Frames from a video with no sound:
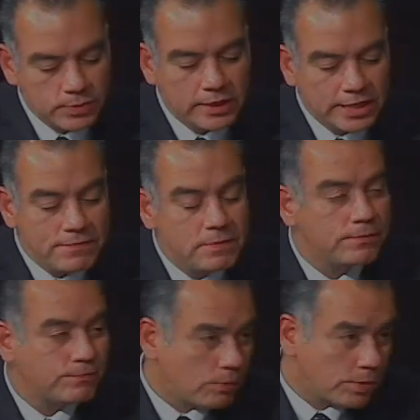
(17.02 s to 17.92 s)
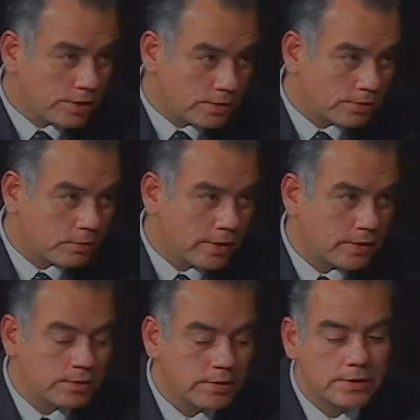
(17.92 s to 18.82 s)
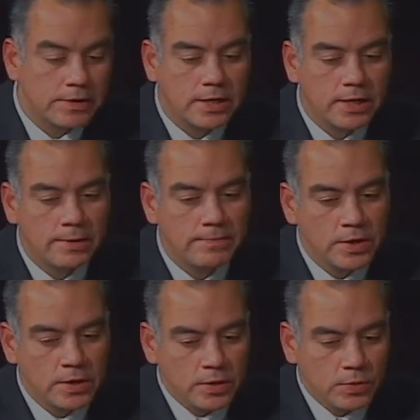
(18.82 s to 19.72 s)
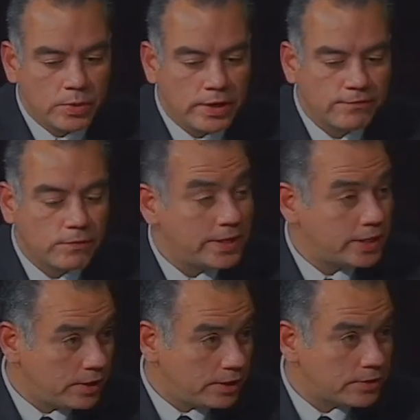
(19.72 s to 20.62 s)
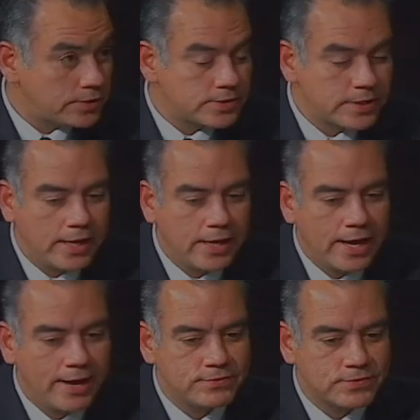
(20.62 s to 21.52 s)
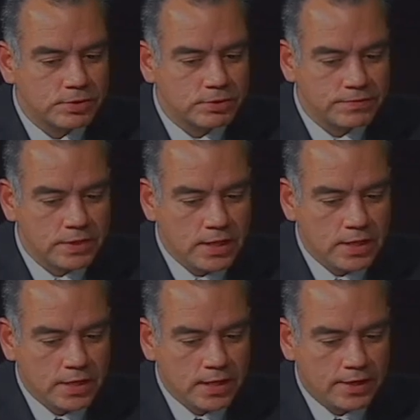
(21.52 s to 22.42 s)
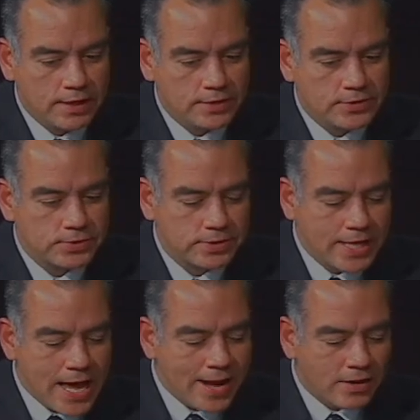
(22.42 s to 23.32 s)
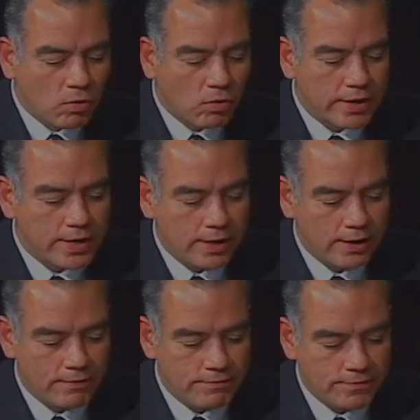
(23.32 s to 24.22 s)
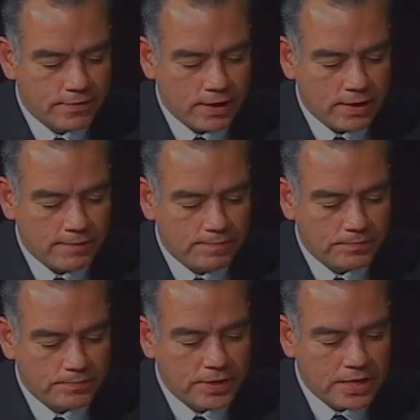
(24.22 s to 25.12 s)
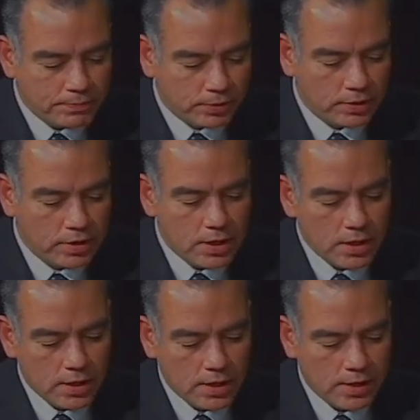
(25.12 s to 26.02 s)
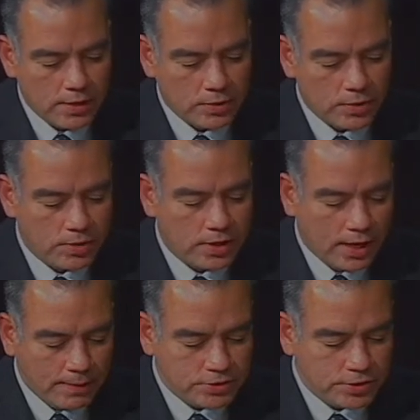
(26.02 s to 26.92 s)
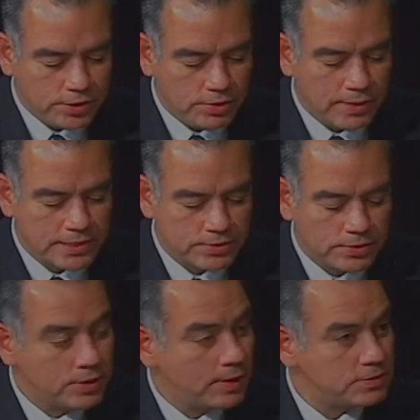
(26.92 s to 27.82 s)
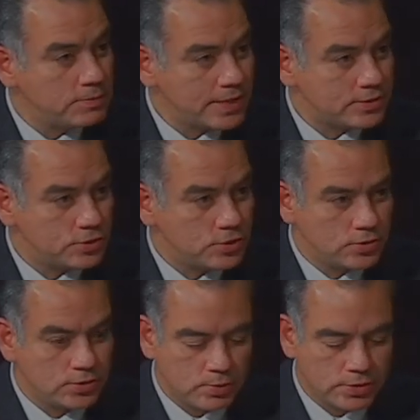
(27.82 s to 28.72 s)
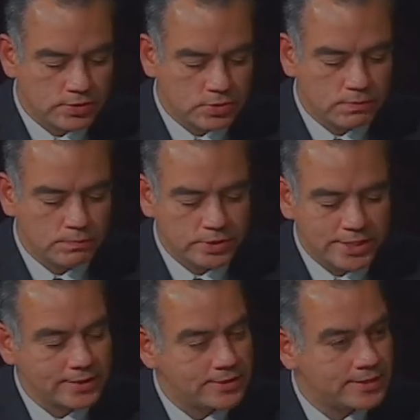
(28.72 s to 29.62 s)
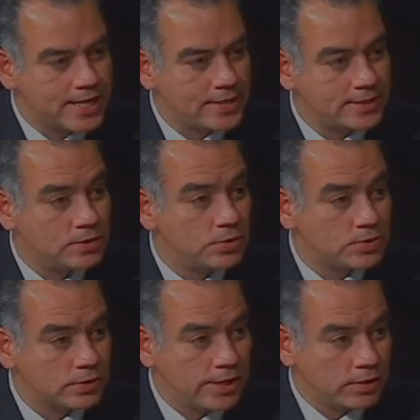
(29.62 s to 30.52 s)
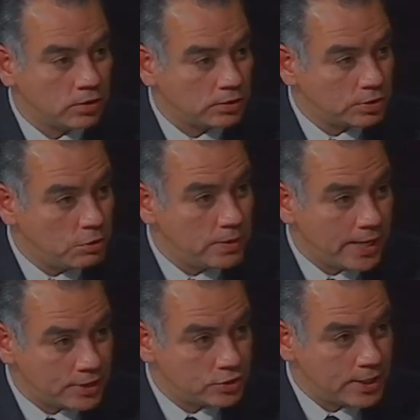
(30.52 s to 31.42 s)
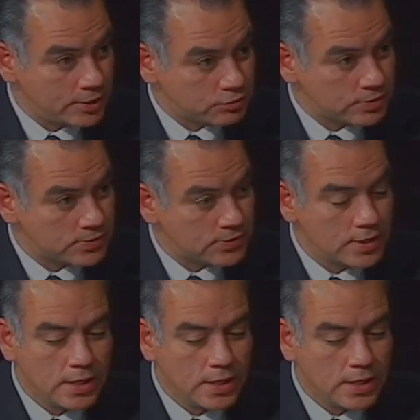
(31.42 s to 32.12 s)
Well, even before the earthquake occurred, um, we for many years uh, have served uh, a certain category of um, people uh, who come to the U.S. or who come to hmm. Massachusetts mm. with a certain protected status, and those are they are called Cuban Haitian entrants,